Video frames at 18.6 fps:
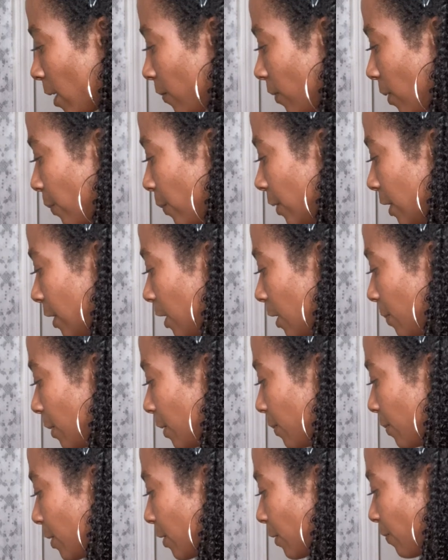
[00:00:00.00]
If I wanted to be
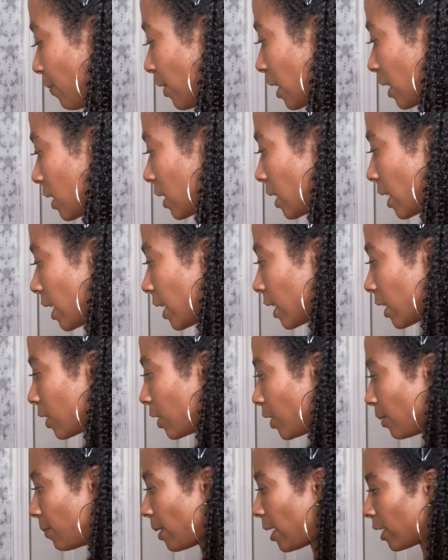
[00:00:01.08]
real fancy, I could
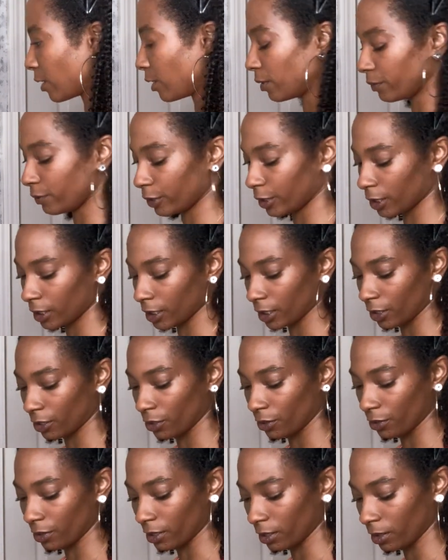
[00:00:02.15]
go back over and
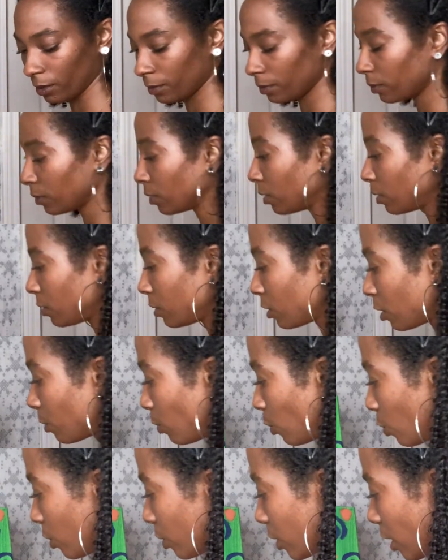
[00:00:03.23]
do some
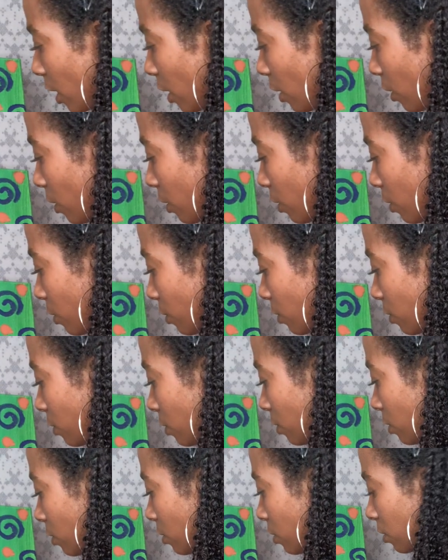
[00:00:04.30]
more yellow
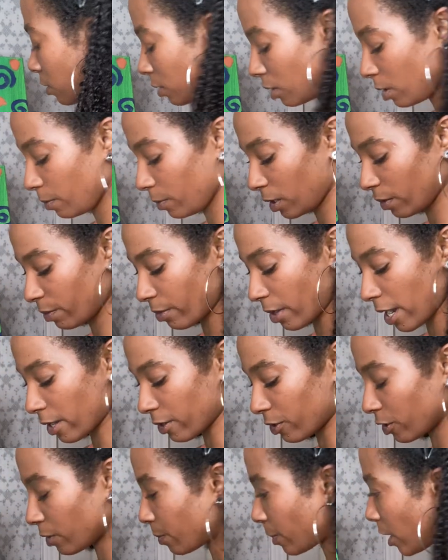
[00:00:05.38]

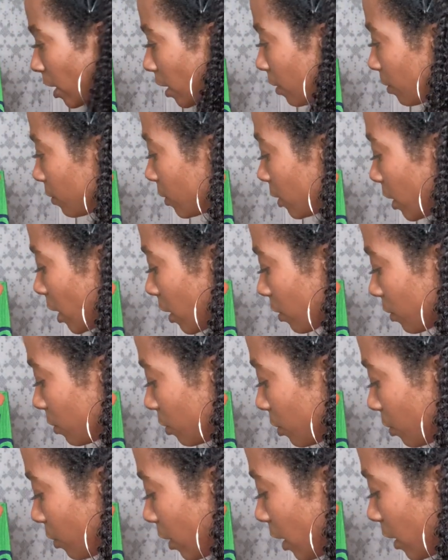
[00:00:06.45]
splatters, but we're not going
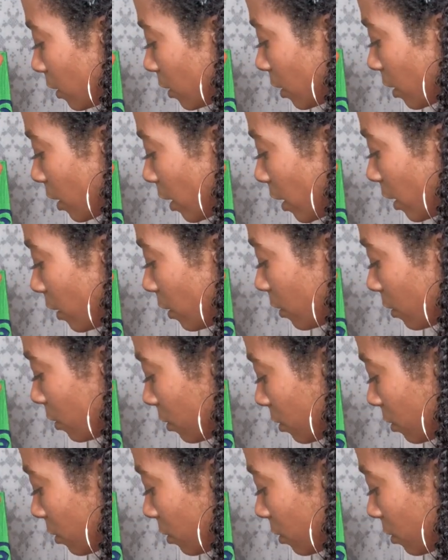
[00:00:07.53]
to do that today.